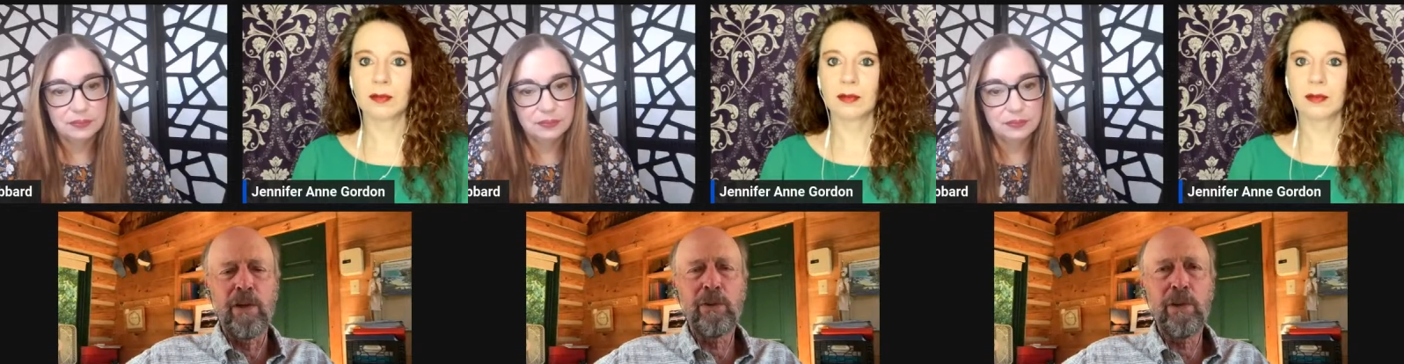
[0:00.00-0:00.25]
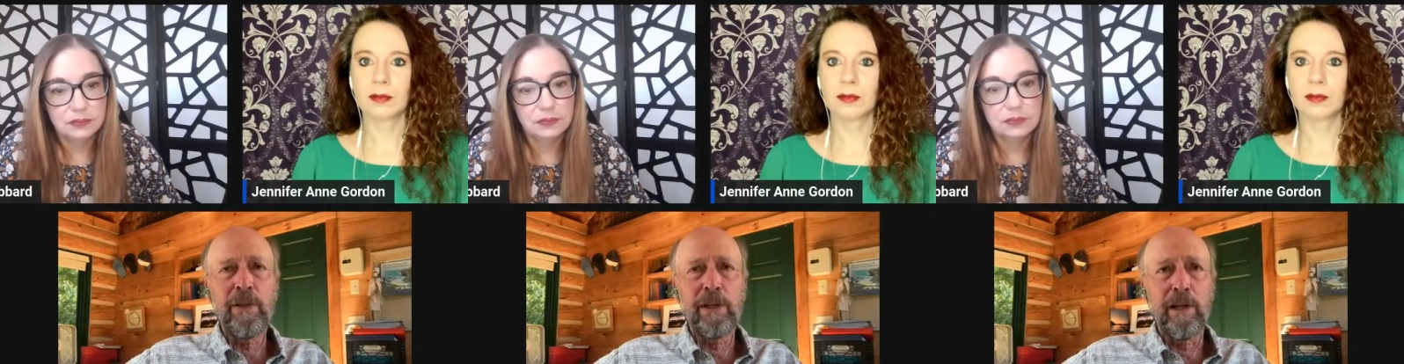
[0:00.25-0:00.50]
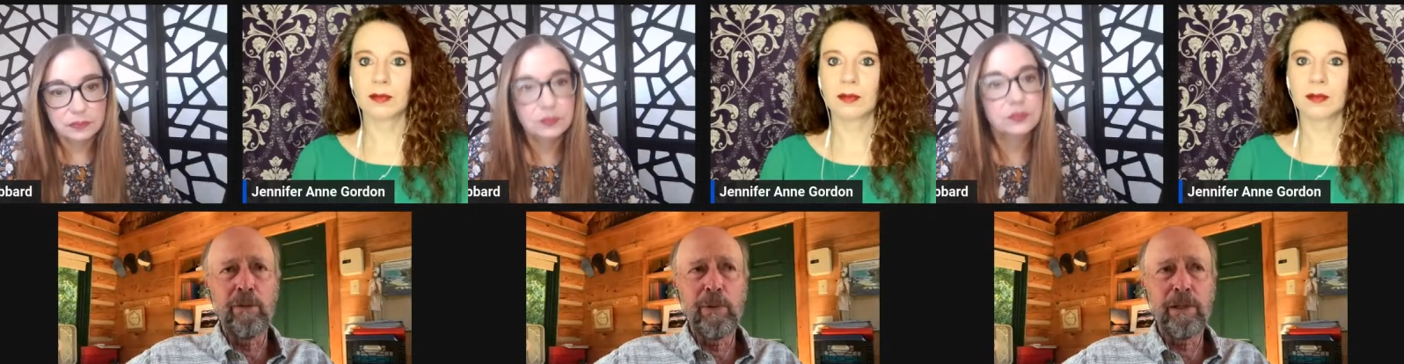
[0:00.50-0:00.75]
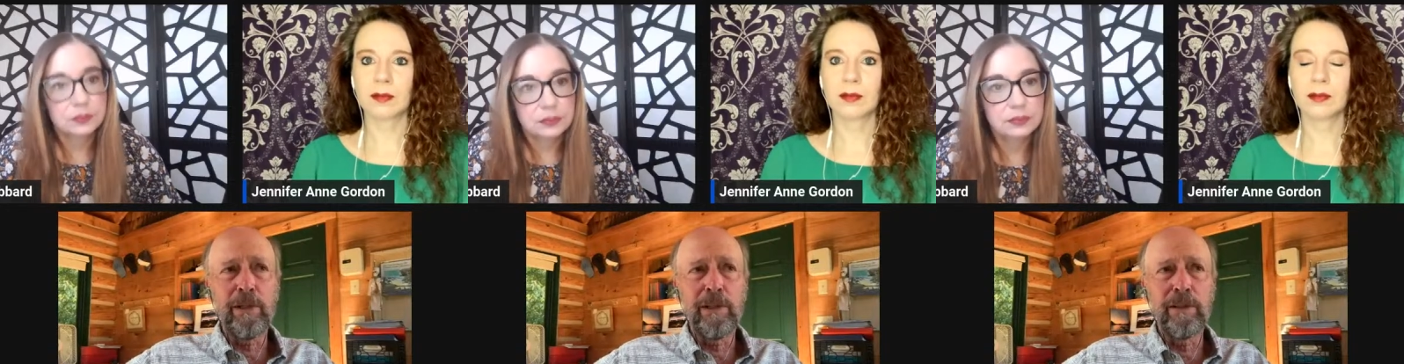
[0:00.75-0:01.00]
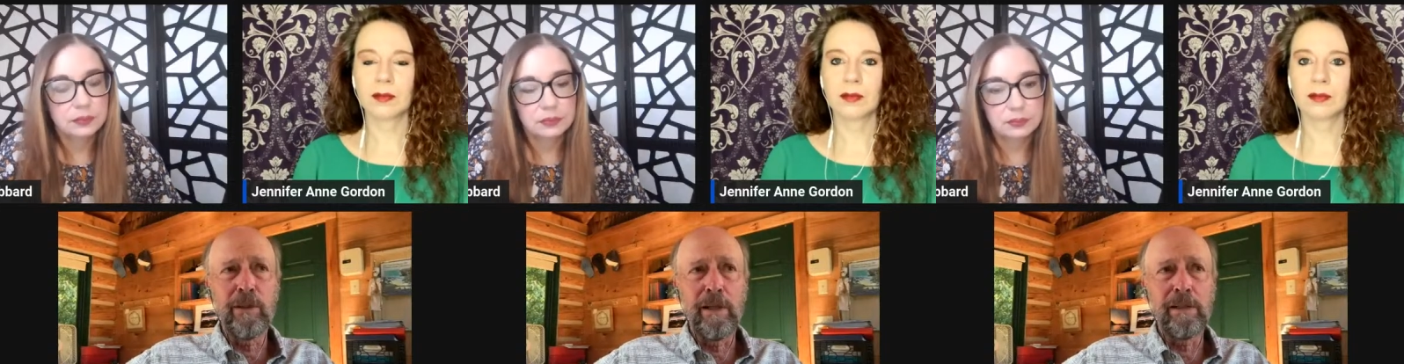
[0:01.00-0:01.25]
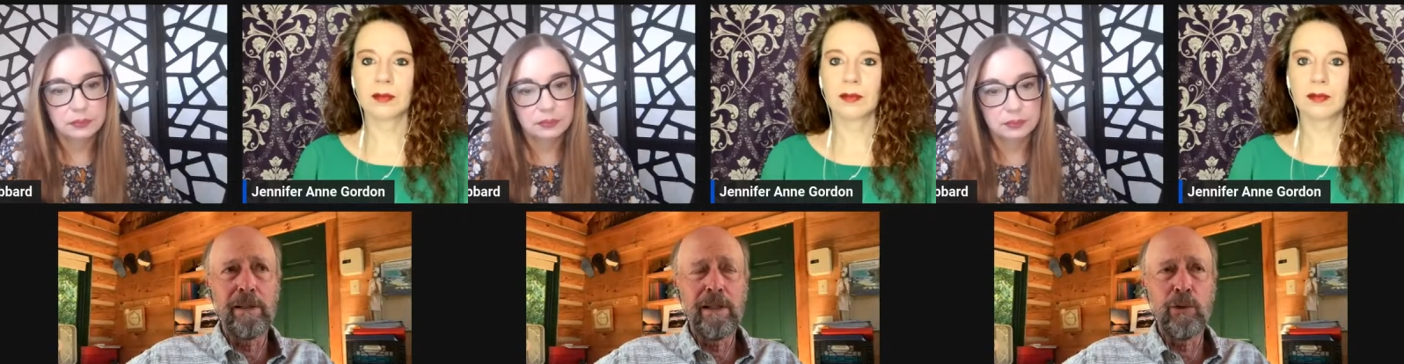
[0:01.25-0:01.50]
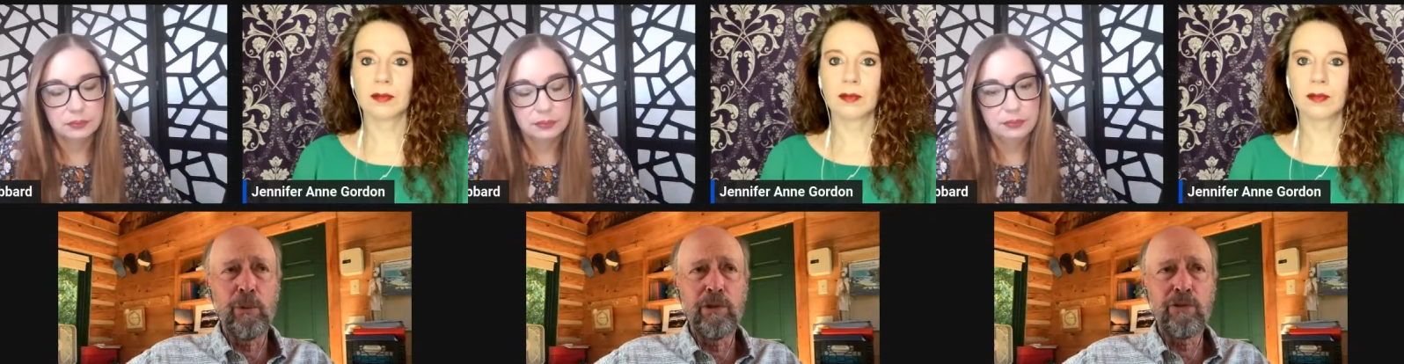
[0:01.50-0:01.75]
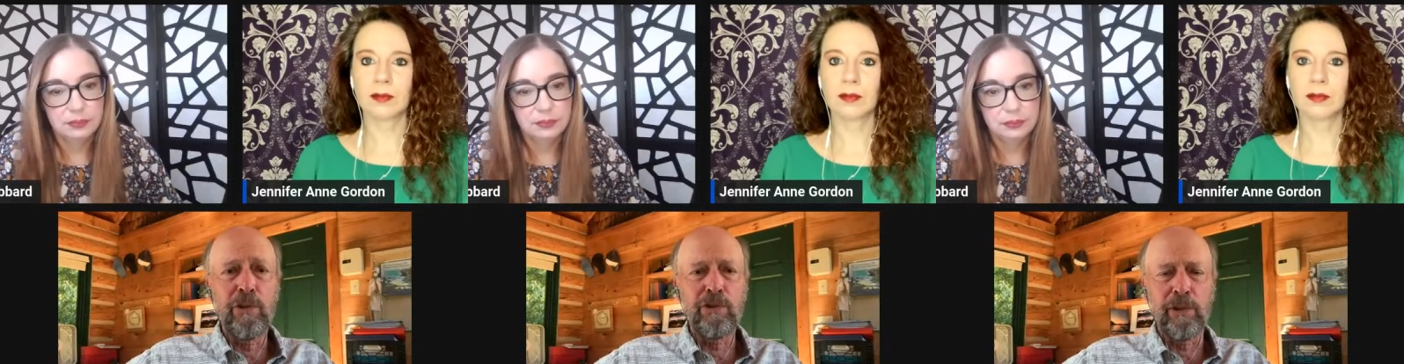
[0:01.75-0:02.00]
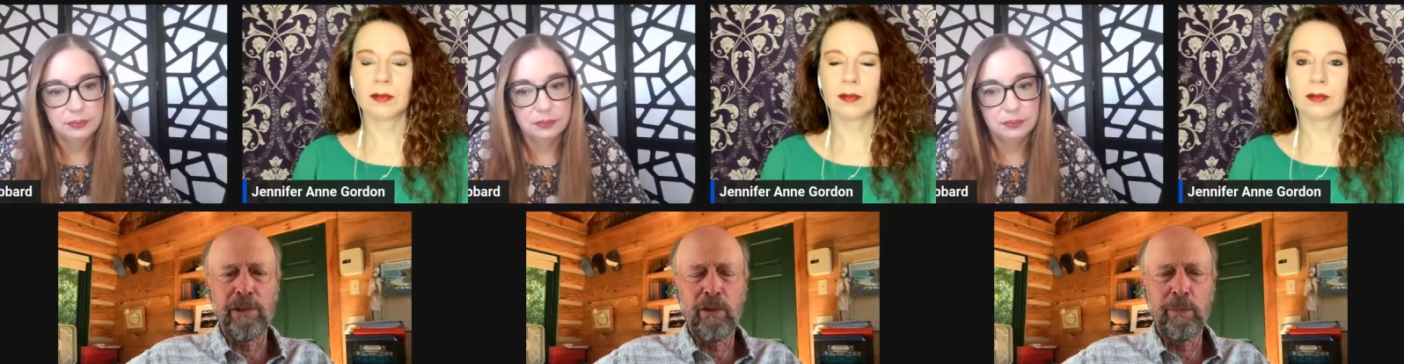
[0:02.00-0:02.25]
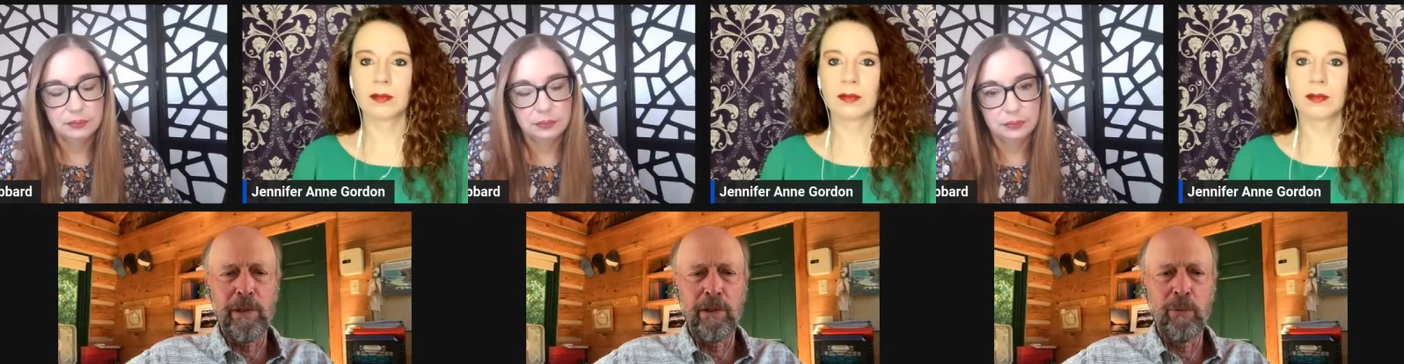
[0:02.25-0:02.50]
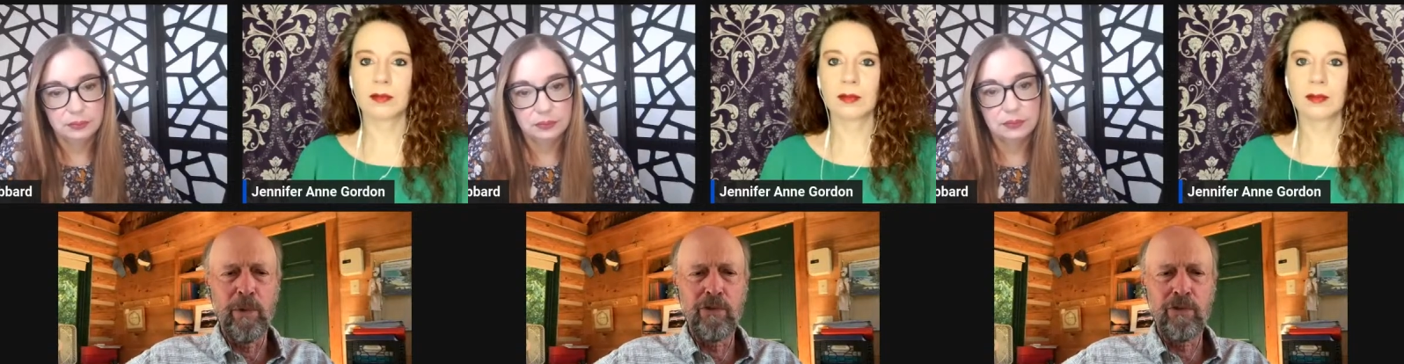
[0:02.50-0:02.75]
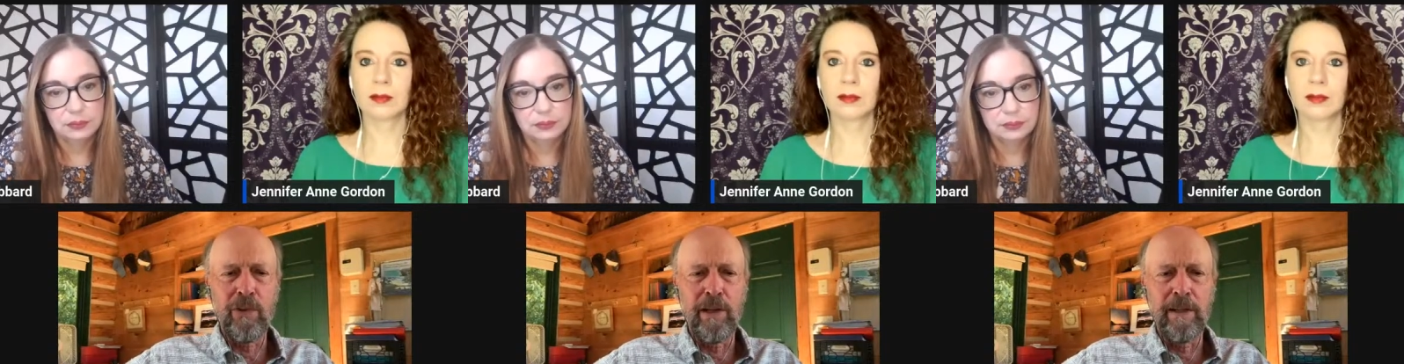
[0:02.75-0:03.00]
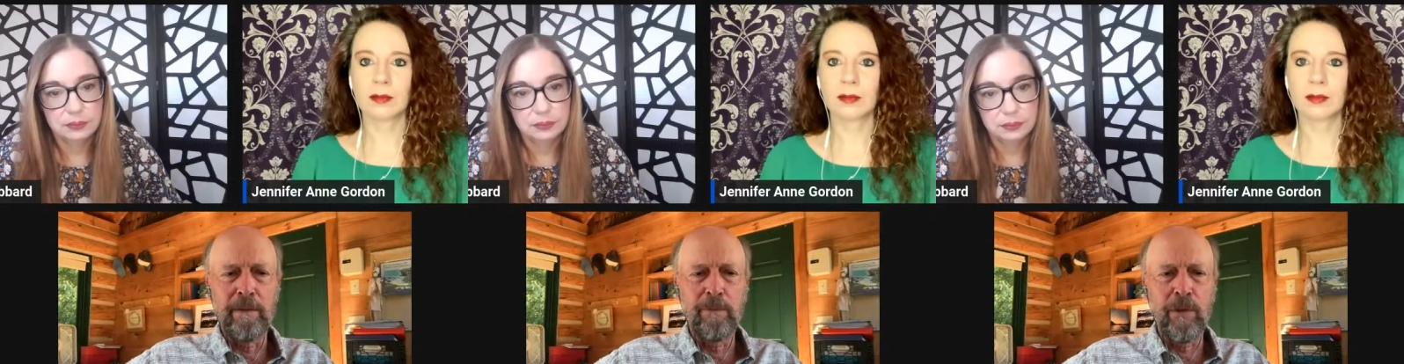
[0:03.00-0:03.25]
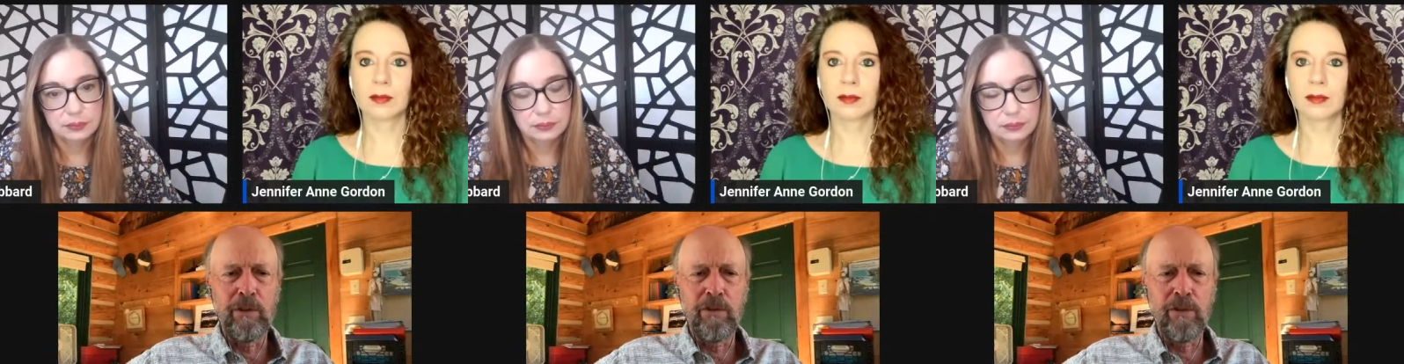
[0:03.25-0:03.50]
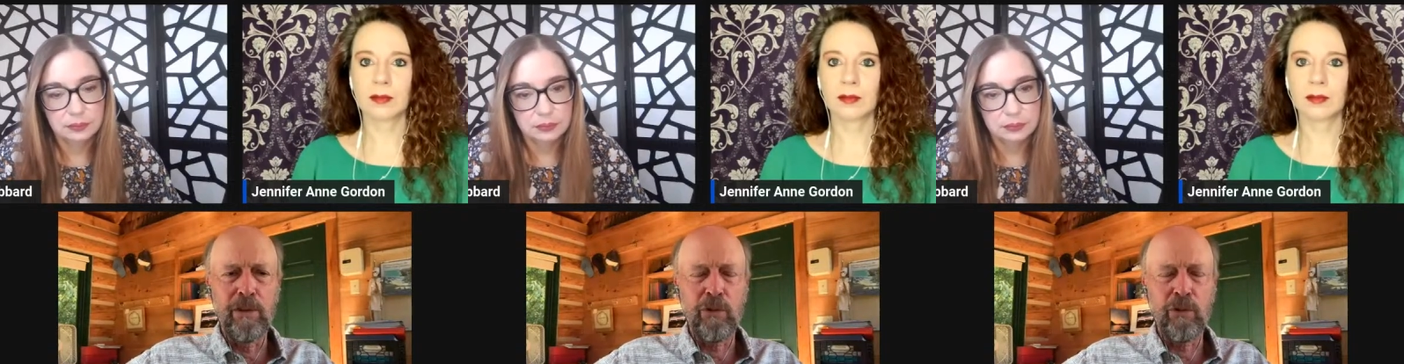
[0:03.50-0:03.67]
Speaker 1: The only thing I really had to research a little bit was uh, the the